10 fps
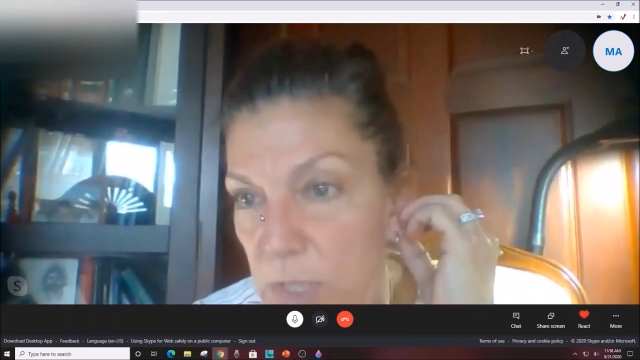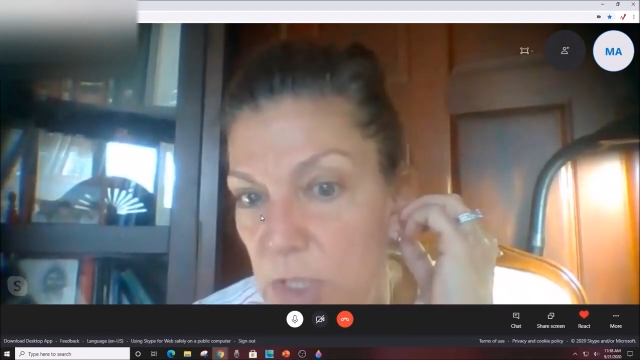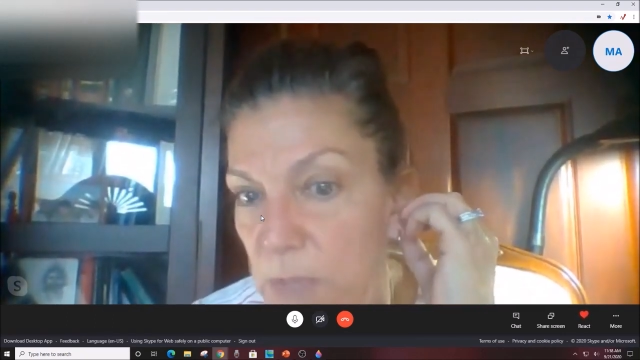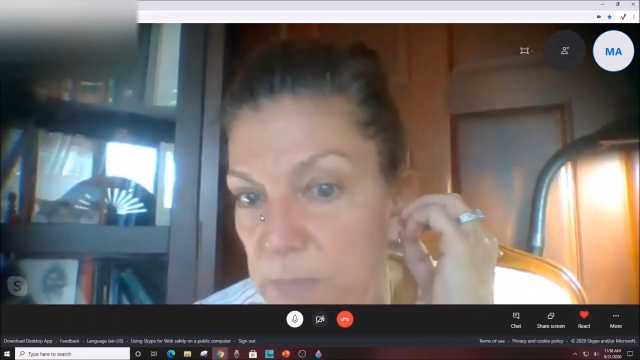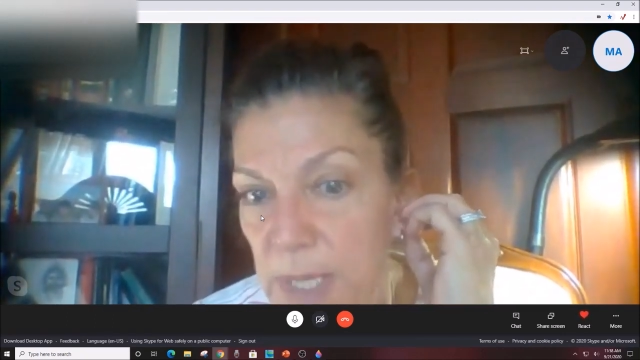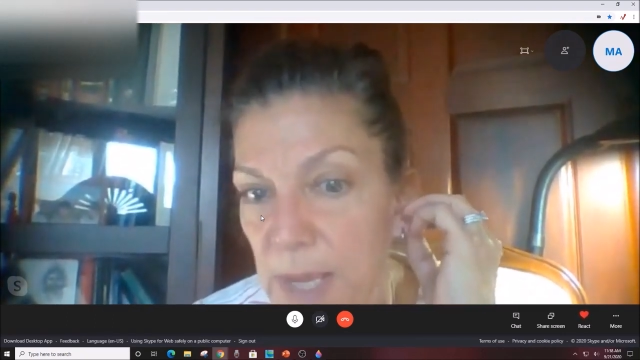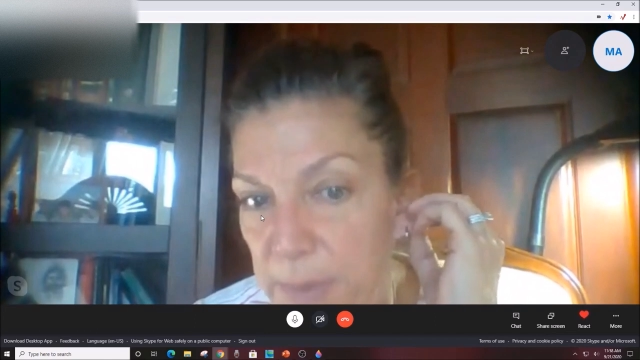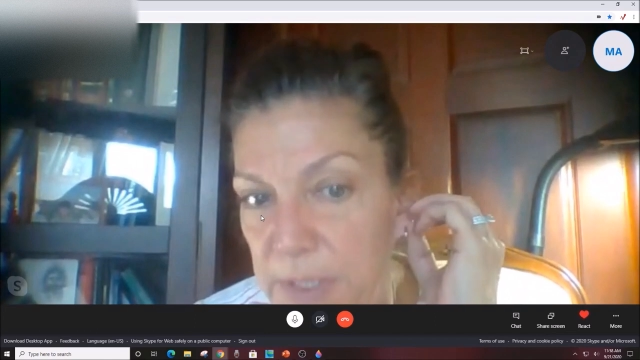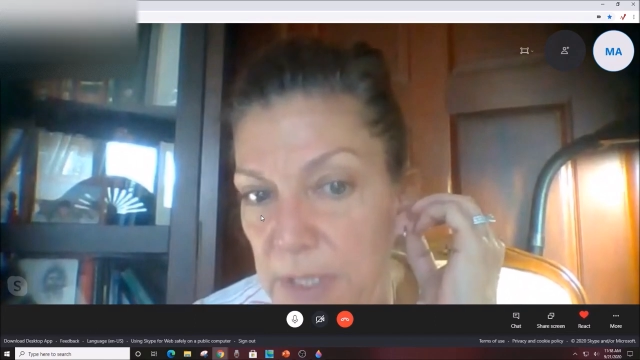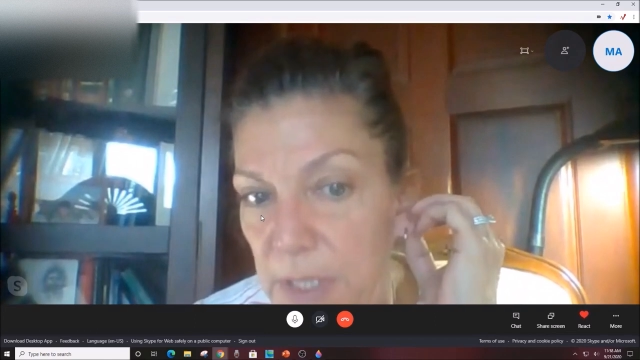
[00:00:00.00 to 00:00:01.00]
then we should
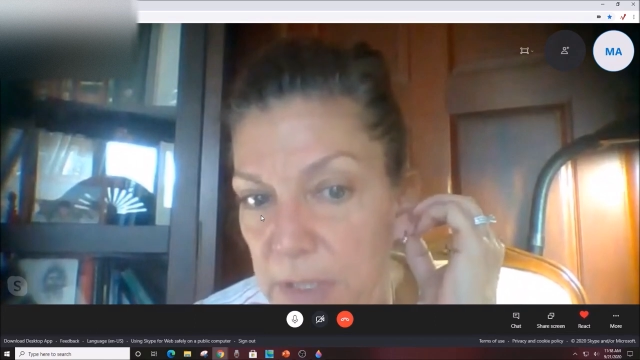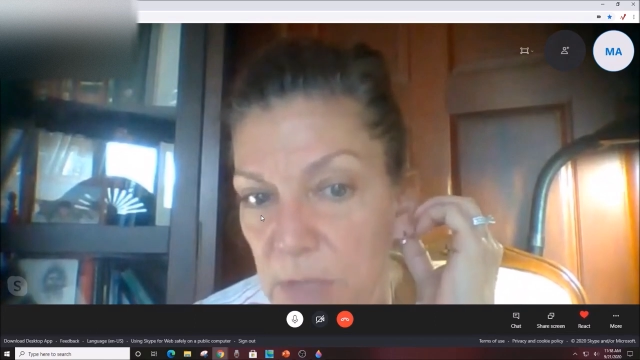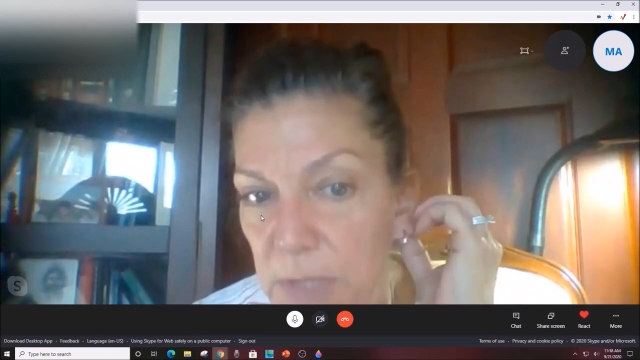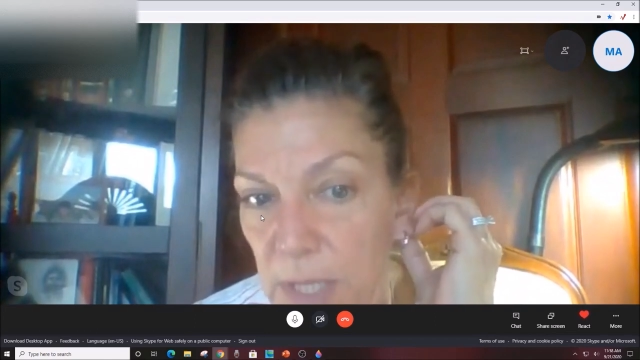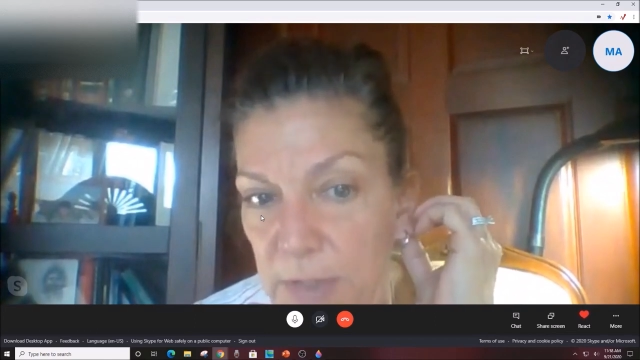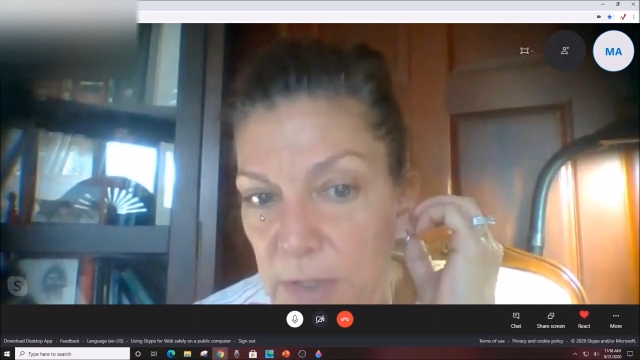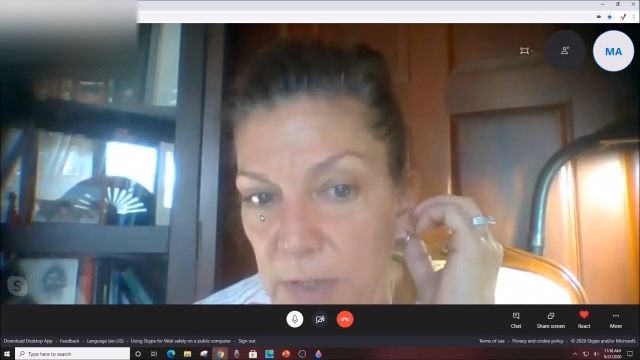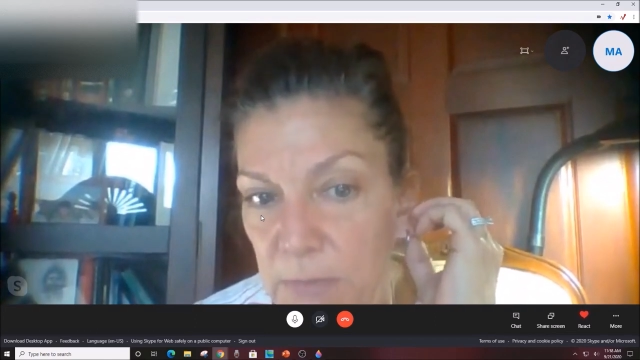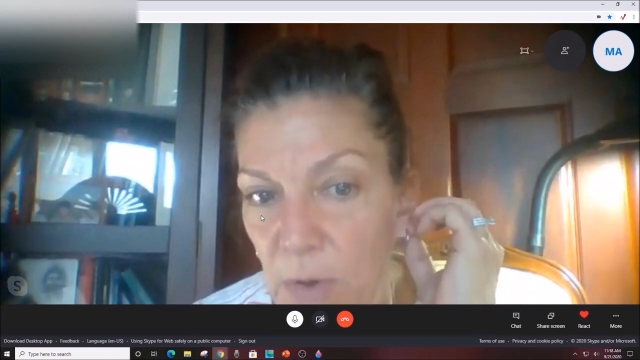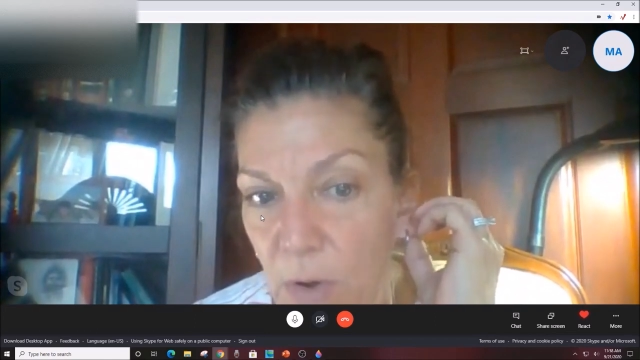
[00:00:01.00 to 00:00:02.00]
be able to do
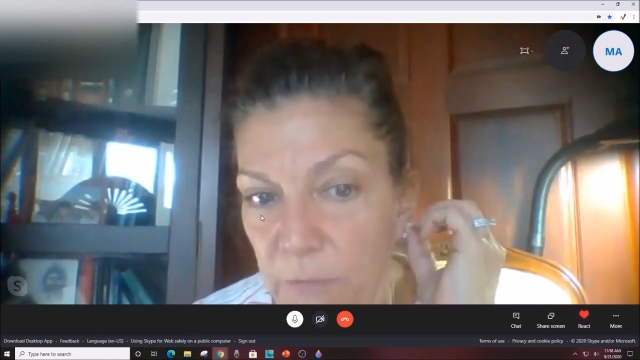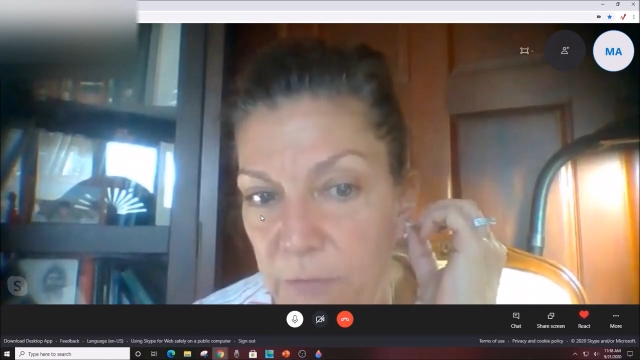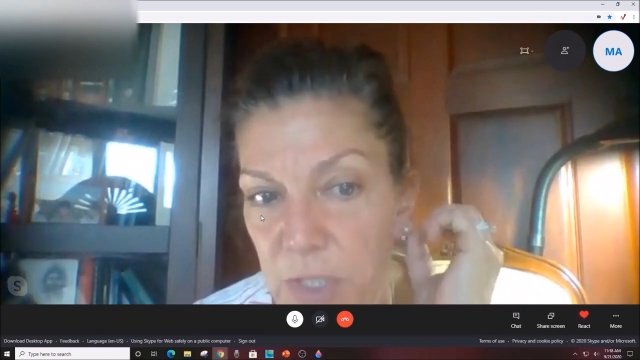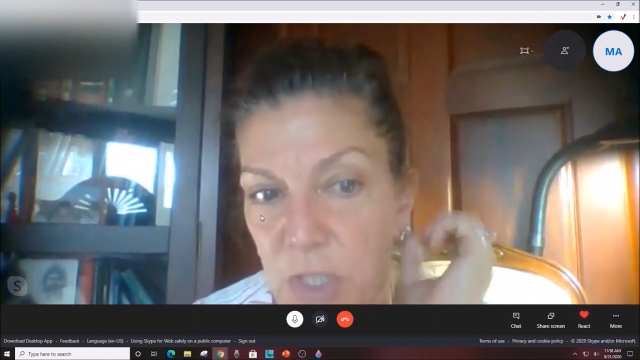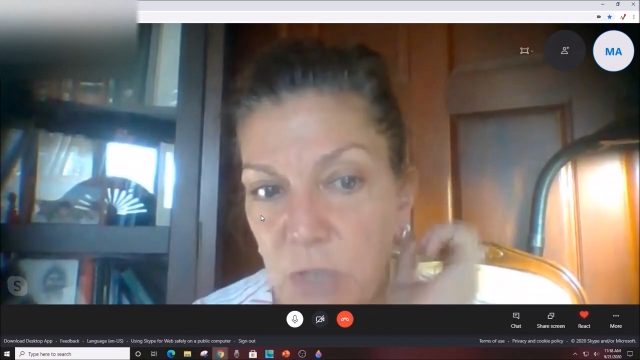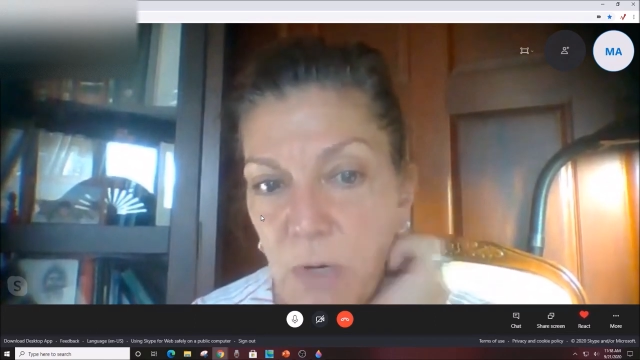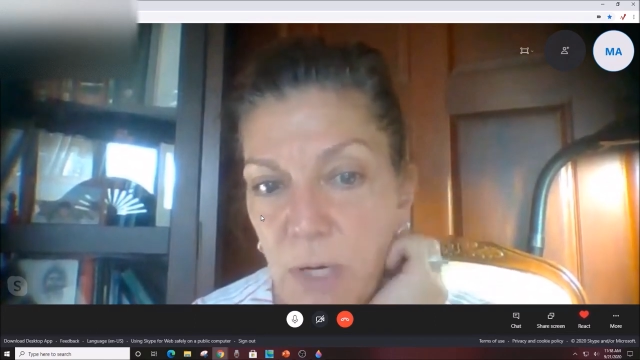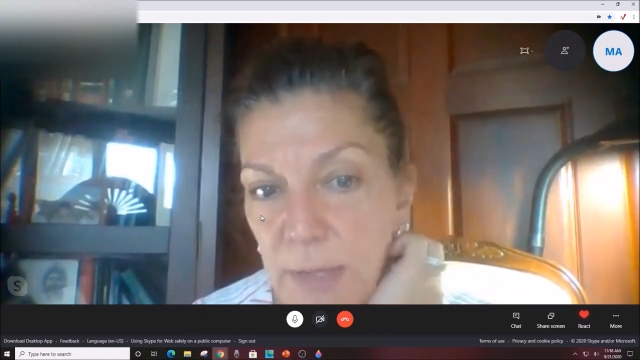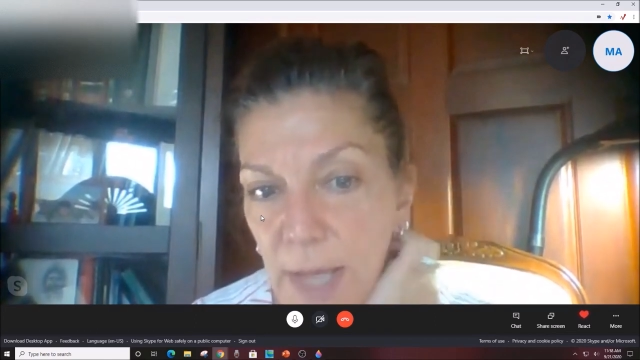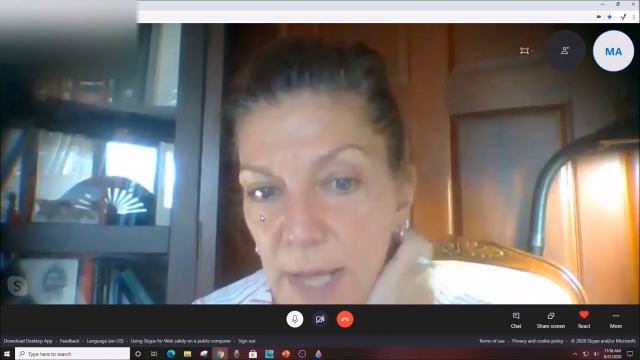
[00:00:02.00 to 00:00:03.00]
another, hopefully,
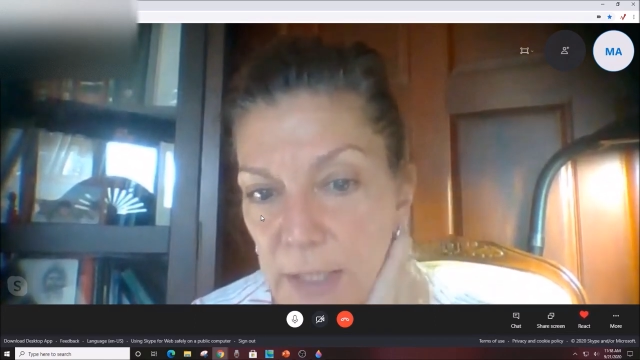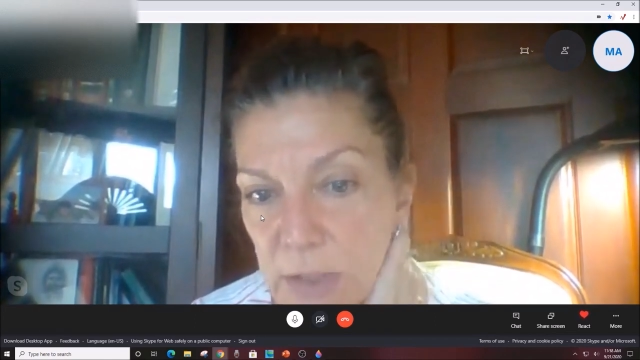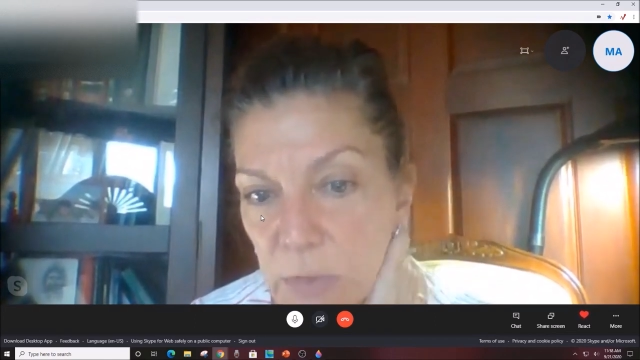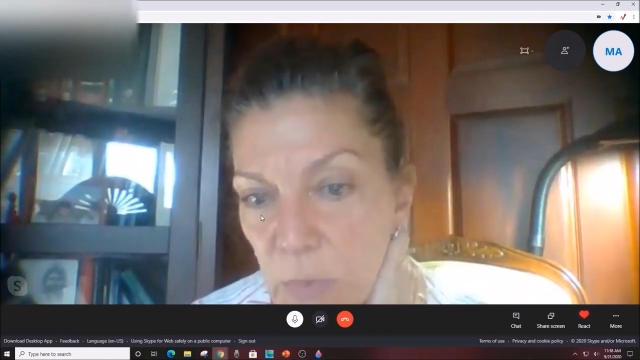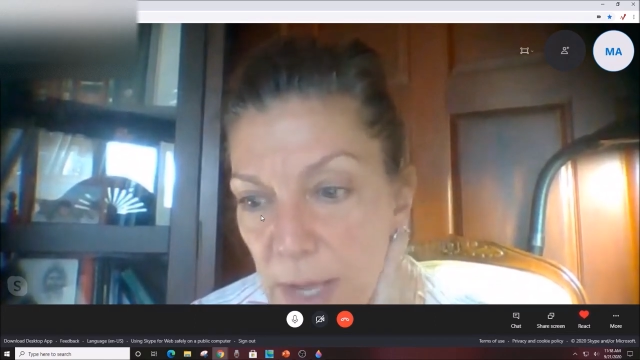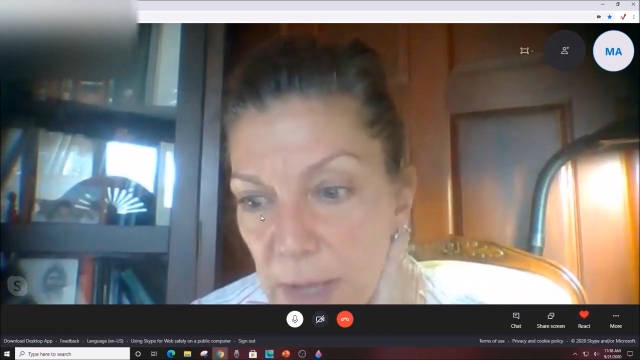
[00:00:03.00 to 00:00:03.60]
short on that as